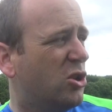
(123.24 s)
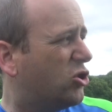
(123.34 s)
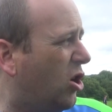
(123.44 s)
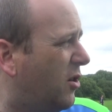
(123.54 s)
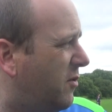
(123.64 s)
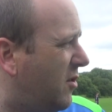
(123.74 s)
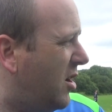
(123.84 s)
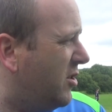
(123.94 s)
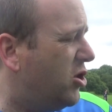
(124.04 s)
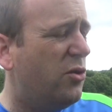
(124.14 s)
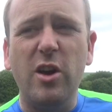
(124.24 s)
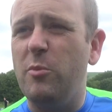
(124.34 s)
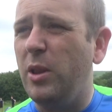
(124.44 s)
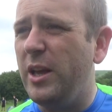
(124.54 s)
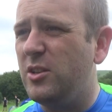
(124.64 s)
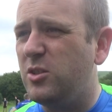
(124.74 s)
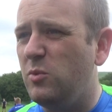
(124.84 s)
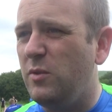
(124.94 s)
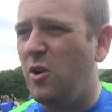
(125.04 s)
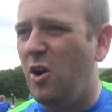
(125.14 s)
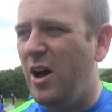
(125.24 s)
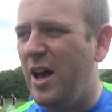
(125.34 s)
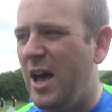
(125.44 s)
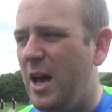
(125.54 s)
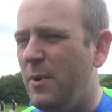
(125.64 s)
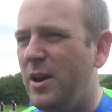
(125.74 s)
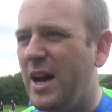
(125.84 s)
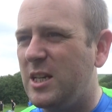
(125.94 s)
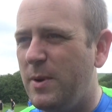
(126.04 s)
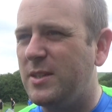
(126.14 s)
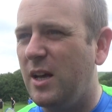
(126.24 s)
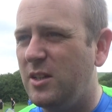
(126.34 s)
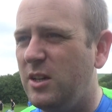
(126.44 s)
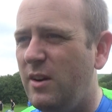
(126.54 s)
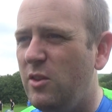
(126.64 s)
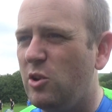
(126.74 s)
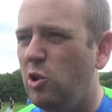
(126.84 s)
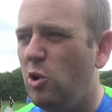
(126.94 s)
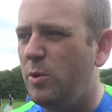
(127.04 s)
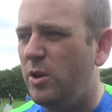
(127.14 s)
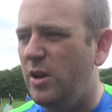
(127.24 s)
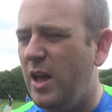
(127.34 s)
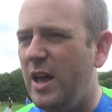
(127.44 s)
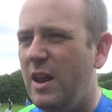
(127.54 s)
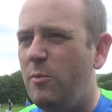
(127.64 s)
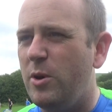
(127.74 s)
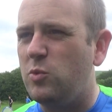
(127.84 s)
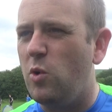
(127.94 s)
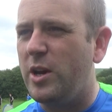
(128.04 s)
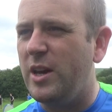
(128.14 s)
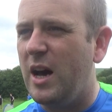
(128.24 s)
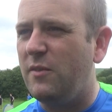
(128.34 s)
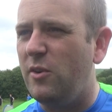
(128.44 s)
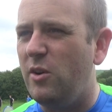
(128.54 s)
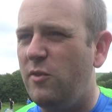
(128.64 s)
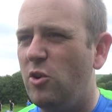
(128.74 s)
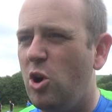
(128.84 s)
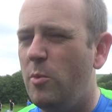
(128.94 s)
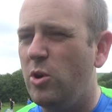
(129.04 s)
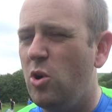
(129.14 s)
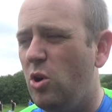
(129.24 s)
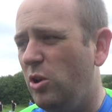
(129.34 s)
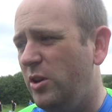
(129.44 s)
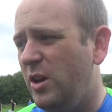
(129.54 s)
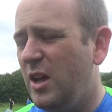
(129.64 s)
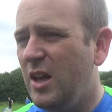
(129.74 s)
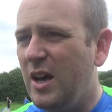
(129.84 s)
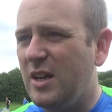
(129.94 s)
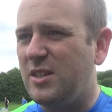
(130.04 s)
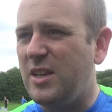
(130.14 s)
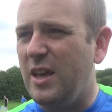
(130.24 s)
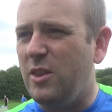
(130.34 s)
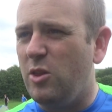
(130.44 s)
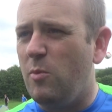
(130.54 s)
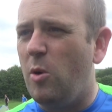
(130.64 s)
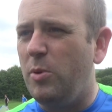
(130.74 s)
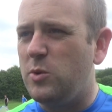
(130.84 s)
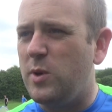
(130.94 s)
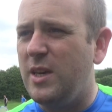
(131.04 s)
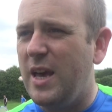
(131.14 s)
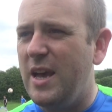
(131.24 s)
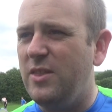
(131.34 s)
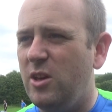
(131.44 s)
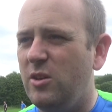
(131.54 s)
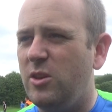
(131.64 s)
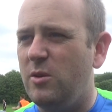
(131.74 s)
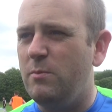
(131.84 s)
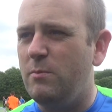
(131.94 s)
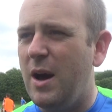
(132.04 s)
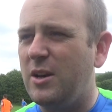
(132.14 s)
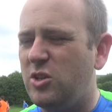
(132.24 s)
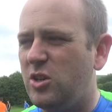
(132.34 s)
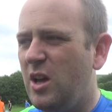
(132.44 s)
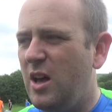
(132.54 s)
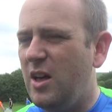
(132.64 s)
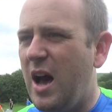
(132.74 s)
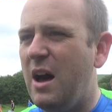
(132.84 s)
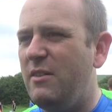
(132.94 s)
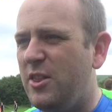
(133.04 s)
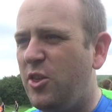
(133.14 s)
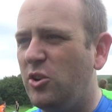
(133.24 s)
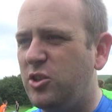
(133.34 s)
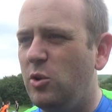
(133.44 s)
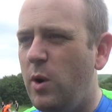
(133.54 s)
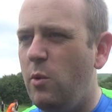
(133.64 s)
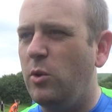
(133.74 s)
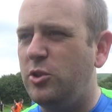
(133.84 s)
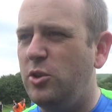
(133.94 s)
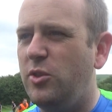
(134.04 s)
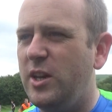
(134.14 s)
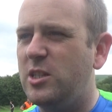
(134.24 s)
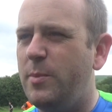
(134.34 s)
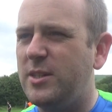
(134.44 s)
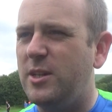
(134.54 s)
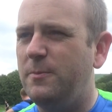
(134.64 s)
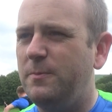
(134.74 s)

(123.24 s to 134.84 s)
sort of unit of players. We've got a nice mentality around the club, and everybody's working hard for a common goal. And as I say, the more players we can get in that match our ethos and the way we want to do things, the better.